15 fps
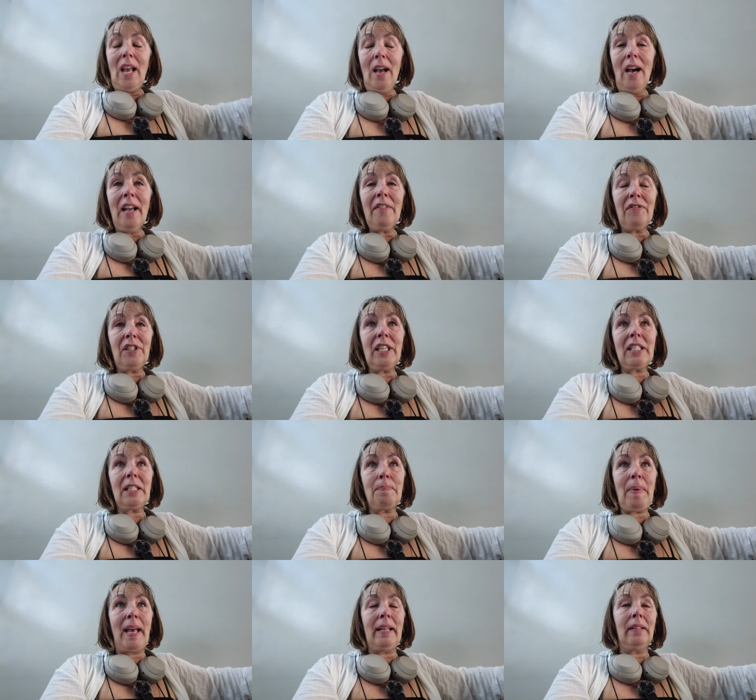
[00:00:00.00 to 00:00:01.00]
I've just
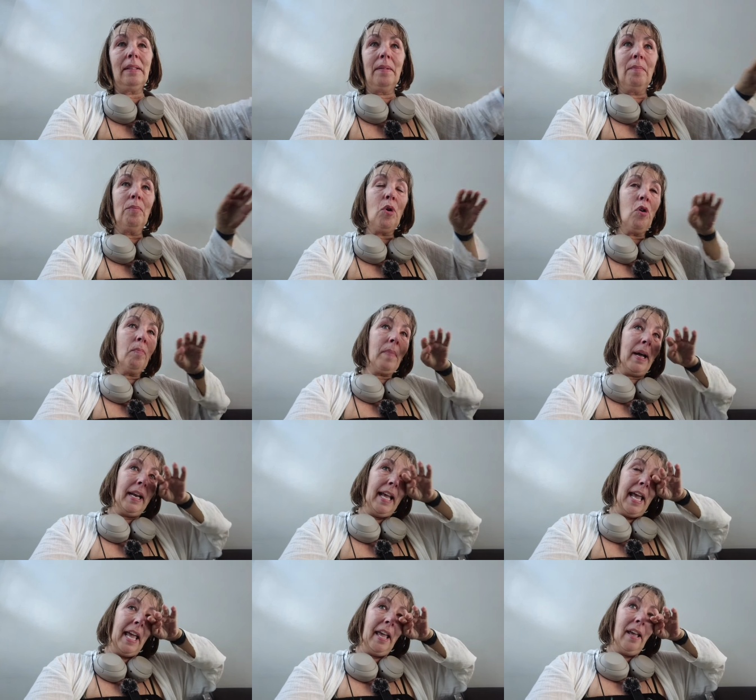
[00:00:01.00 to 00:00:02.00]
spent more
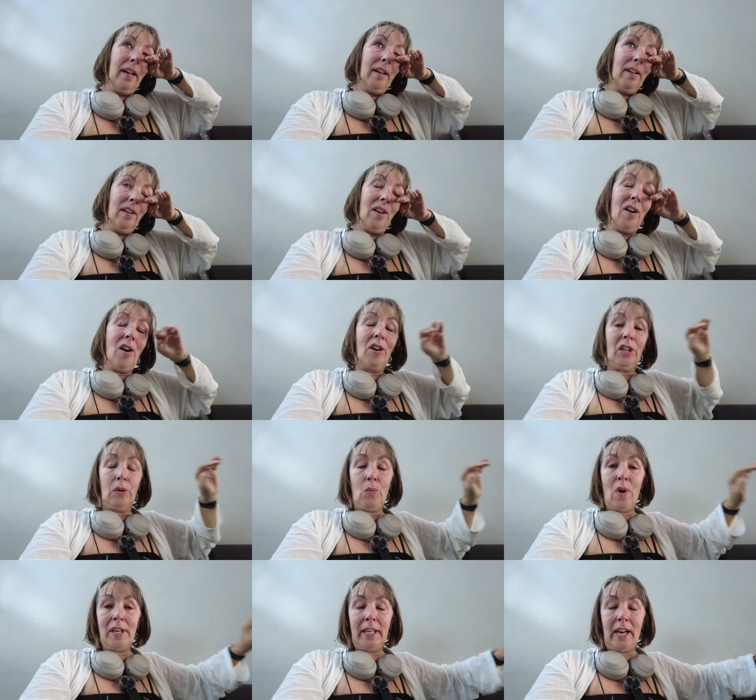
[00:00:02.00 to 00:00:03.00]
money on a
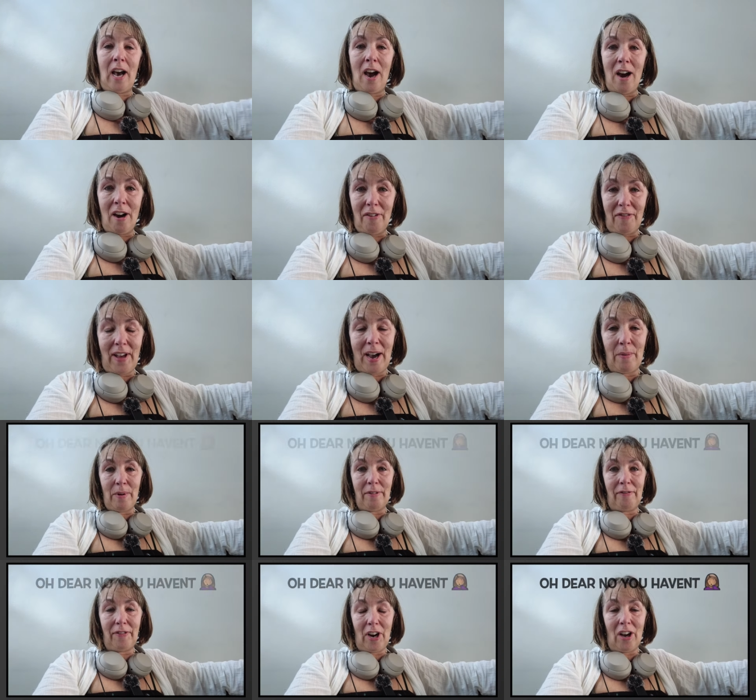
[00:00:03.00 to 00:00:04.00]
one and a half hour
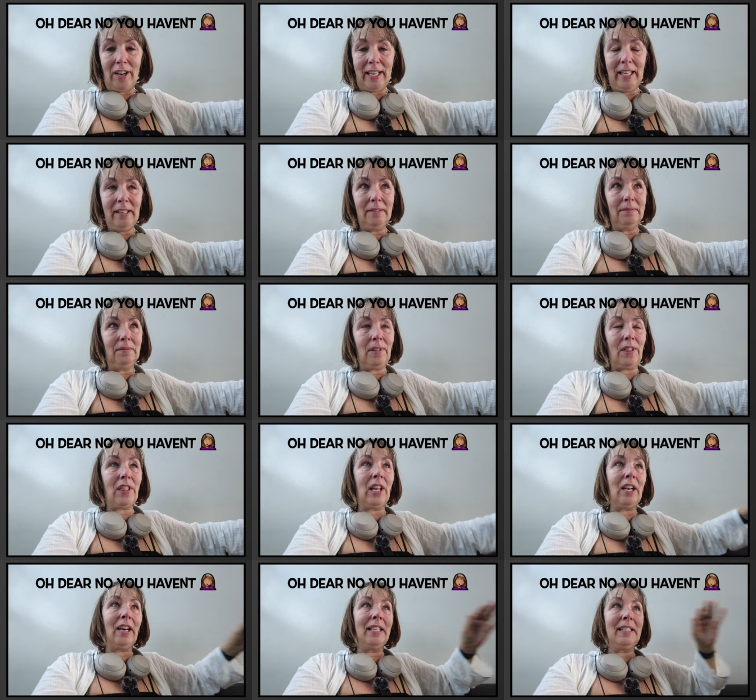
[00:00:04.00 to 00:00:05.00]
flight
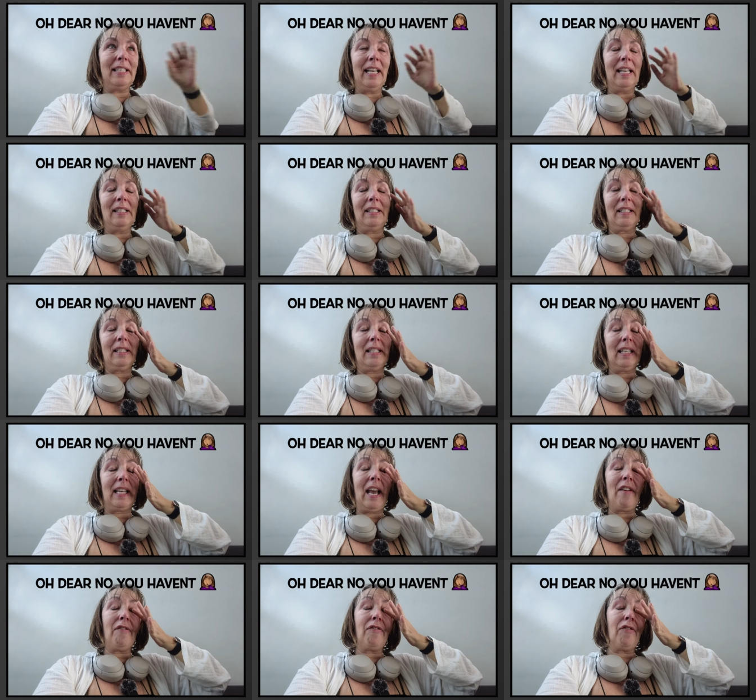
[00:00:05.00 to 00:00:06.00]
than I did to
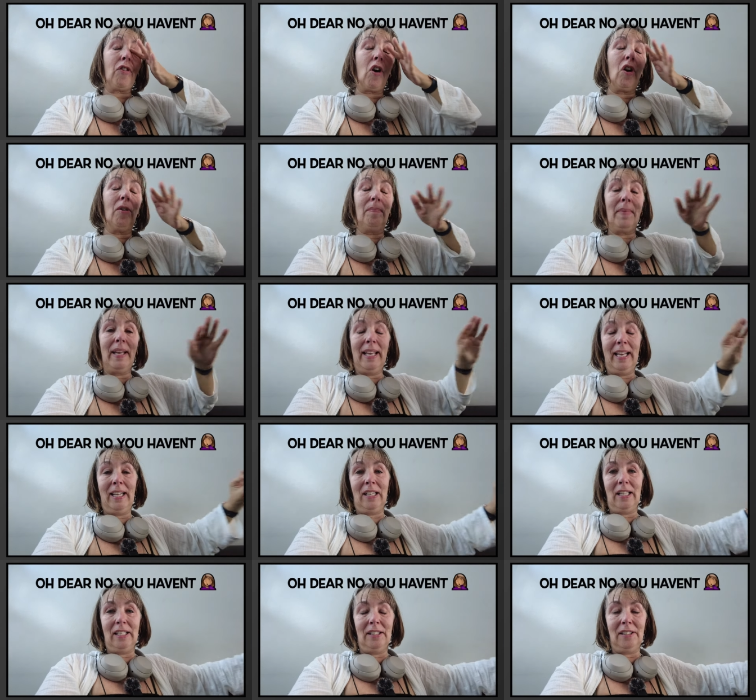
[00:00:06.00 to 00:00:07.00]
get from
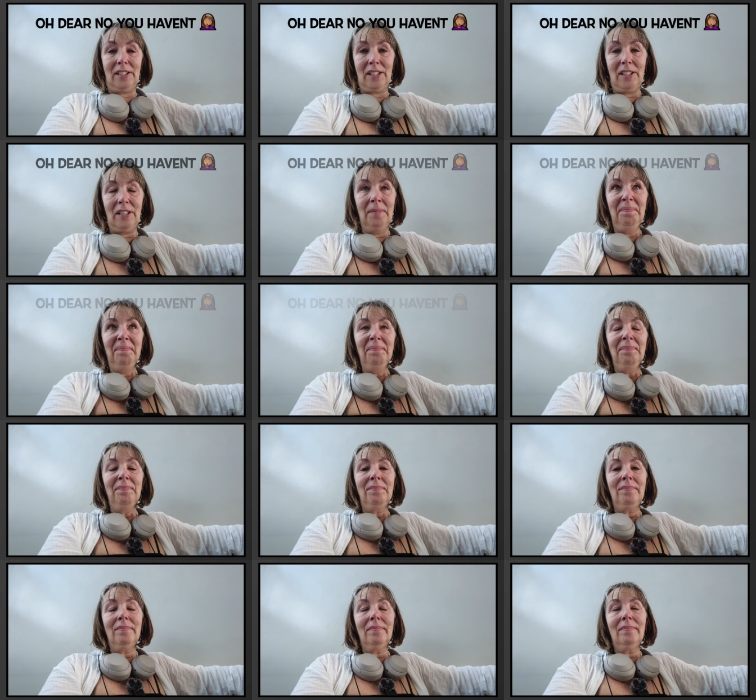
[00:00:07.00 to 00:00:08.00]
England
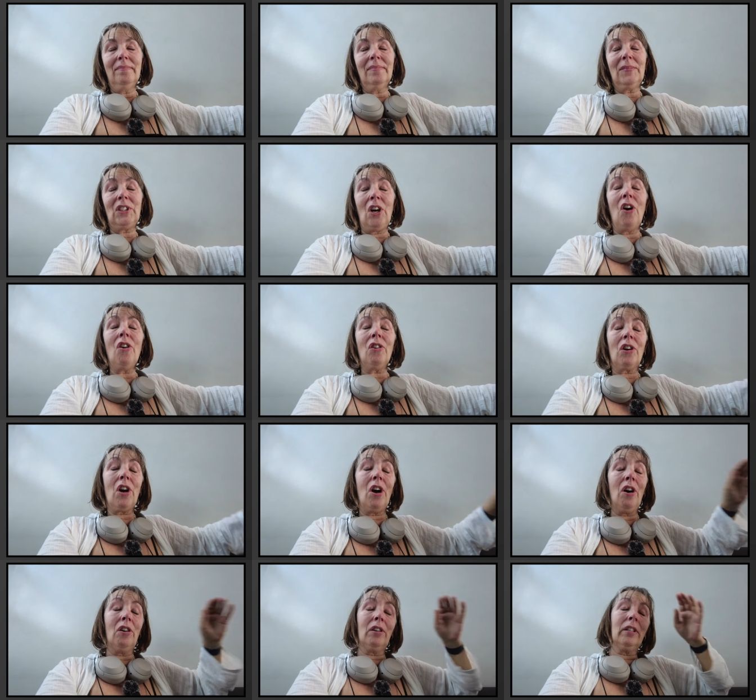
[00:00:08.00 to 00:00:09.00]
to Hong
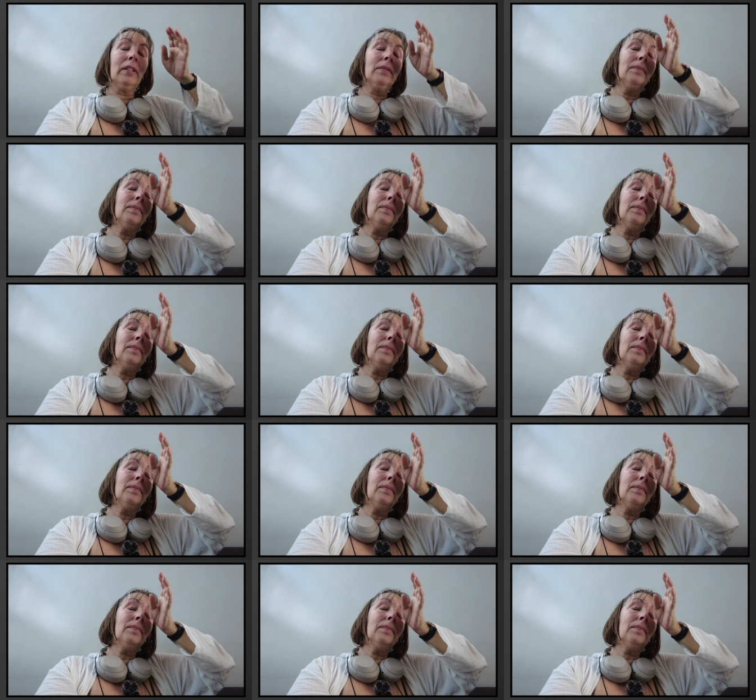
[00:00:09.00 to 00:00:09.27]
Kong.